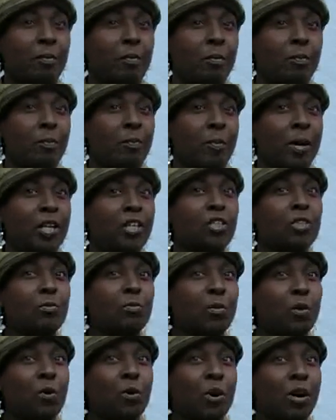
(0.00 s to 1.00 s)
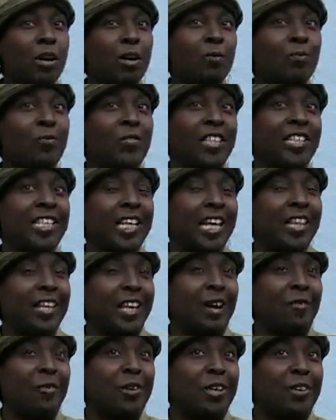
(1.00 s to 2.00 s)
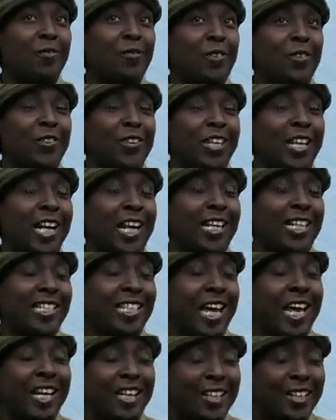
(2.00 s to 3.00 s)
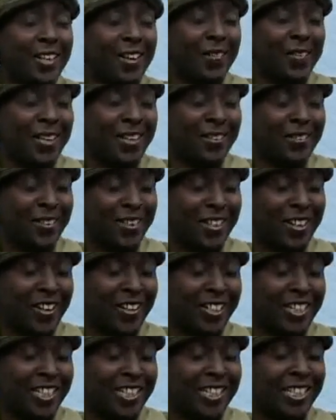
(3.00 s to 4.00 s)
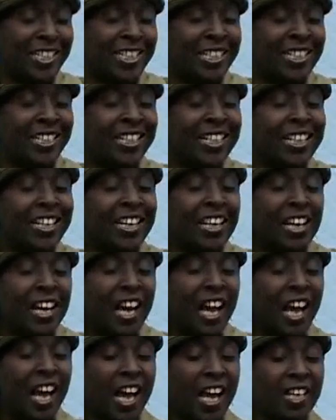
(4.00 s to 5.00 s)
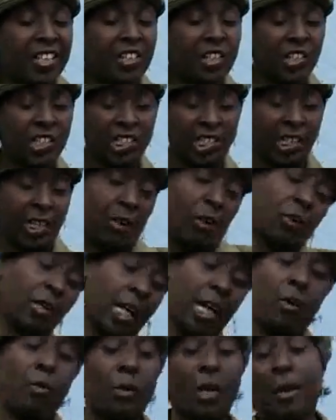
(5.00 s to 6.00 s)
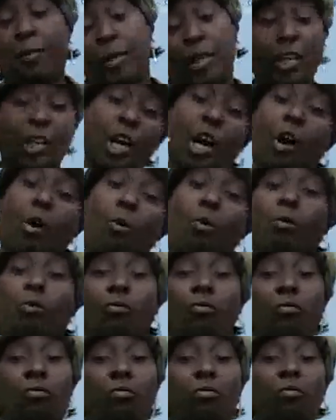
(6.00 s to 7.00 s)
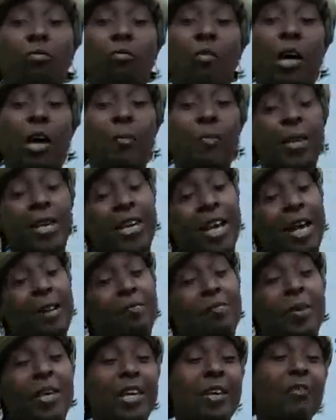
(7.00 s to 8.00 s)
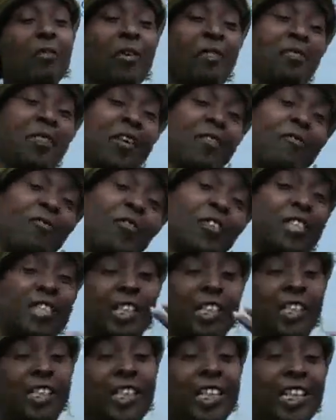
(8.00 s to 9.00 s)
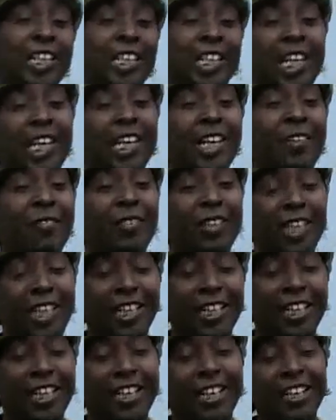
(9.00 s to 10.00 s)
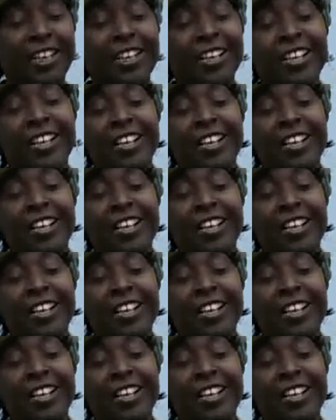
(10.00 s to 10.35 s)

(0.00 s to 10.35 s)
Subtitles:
much more. The day that I went in for, that I decided to go in for the audition, I just said, okay, well, I'm gonna go. I may not be what they physically think of Lena,